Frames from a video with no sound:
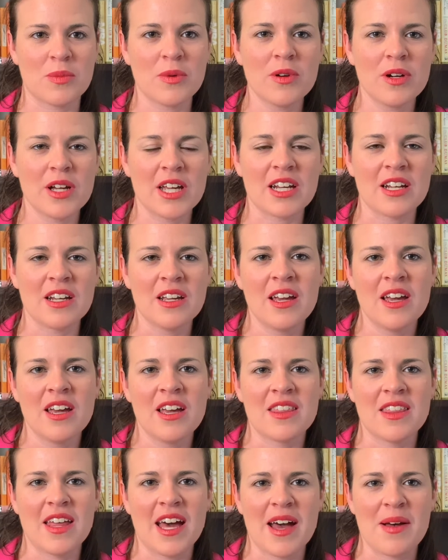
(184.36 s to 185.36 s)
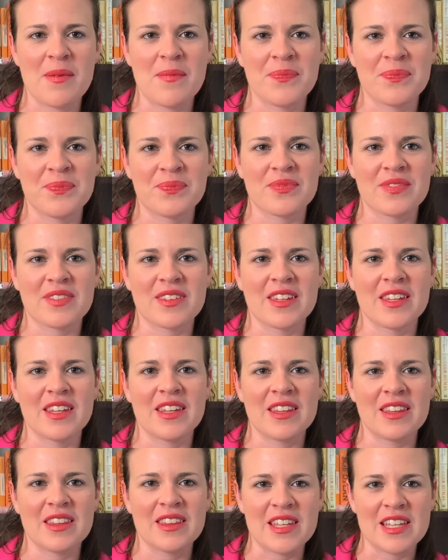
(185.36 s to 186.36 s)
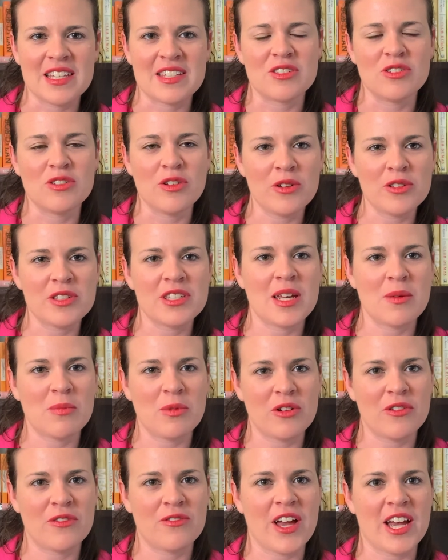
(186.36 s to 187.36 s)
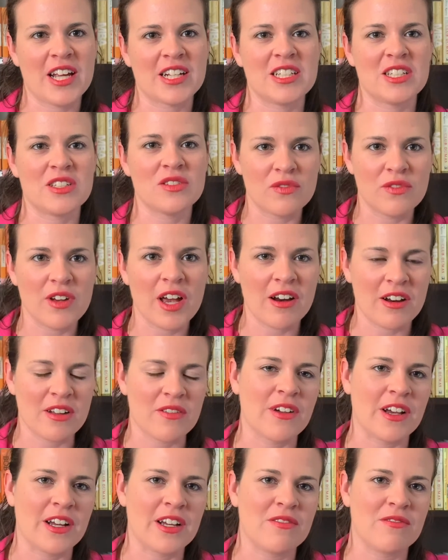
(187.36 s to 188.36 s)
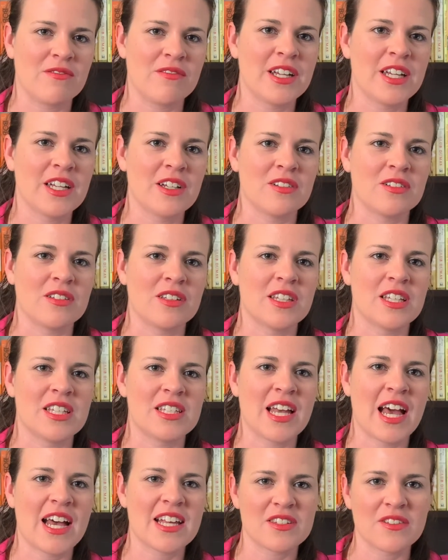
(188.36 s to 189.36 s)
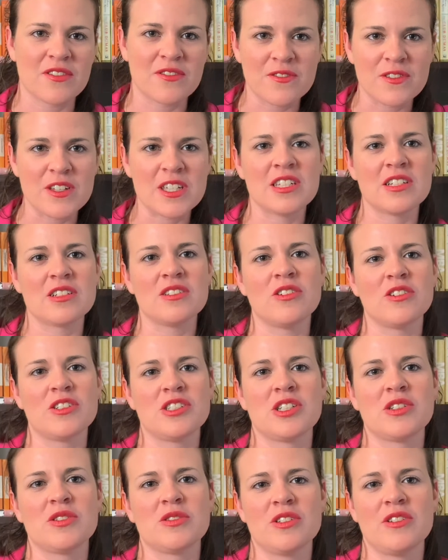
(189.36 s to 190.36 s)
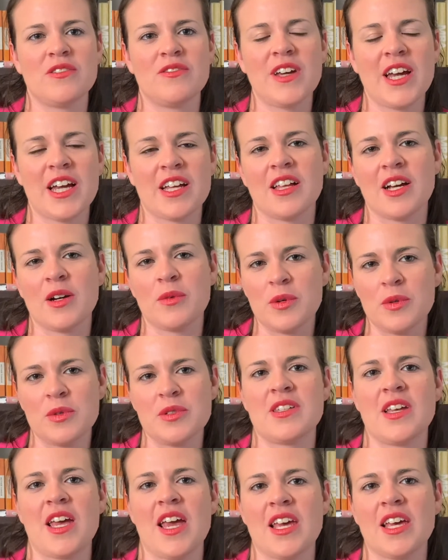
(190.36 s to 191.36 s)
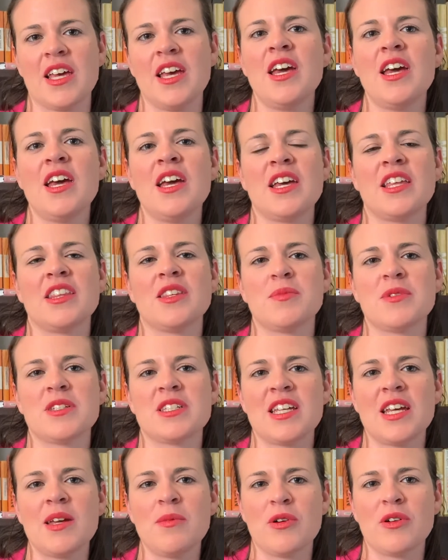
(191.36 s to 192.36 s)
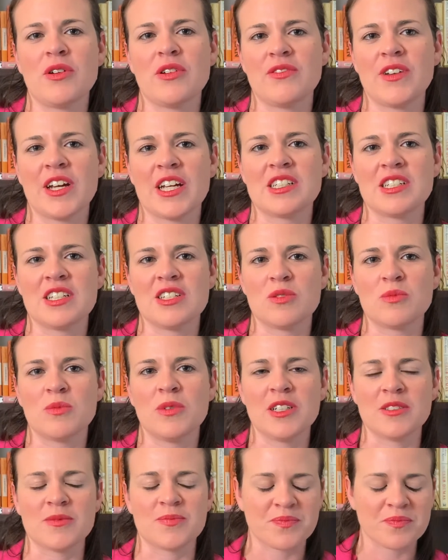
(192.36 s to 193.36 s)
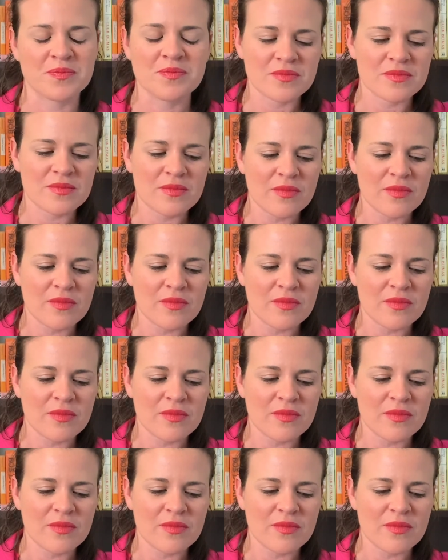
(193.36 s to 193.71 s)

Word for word: the point that this nocebo effect is very, very real. This has a physiological effect, like we were seeing in the placebo effect as well.